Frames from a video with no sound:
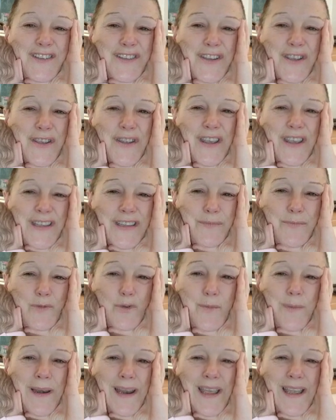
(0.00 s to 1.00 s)
So that's
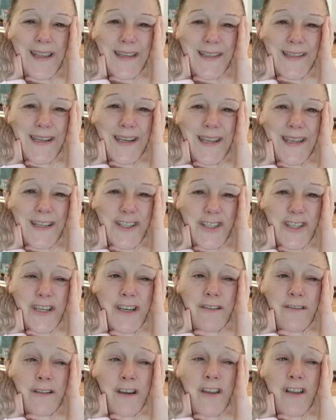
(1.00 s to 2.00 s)
more plans. And then
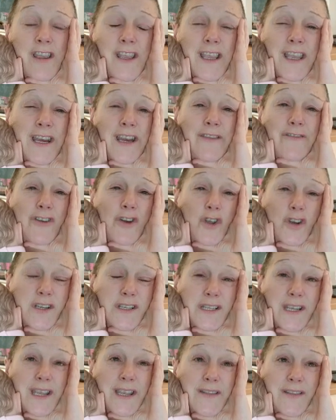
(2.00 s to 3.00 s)
Sheena and I are going to have a
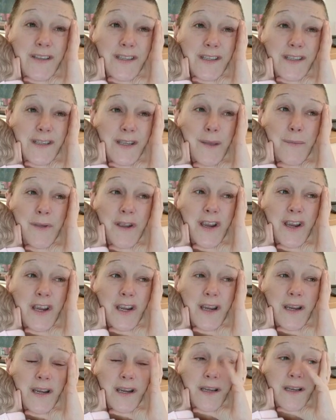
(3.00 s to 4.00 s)
holiday in the
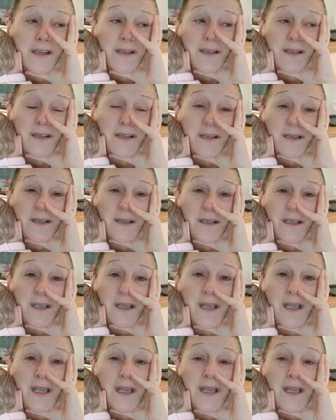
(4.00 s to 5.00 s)
summer,
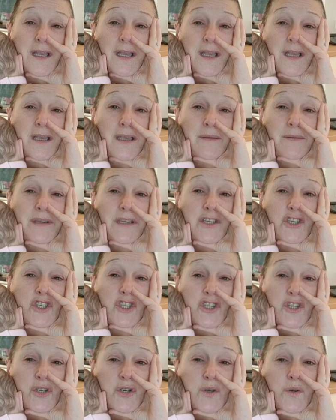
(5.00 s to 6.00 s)
in
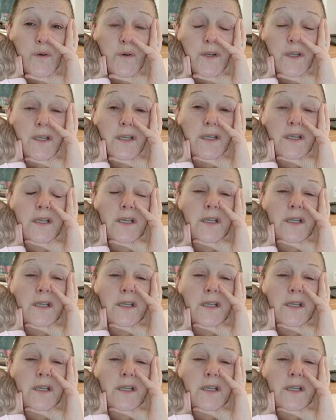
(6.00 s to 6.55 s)
June,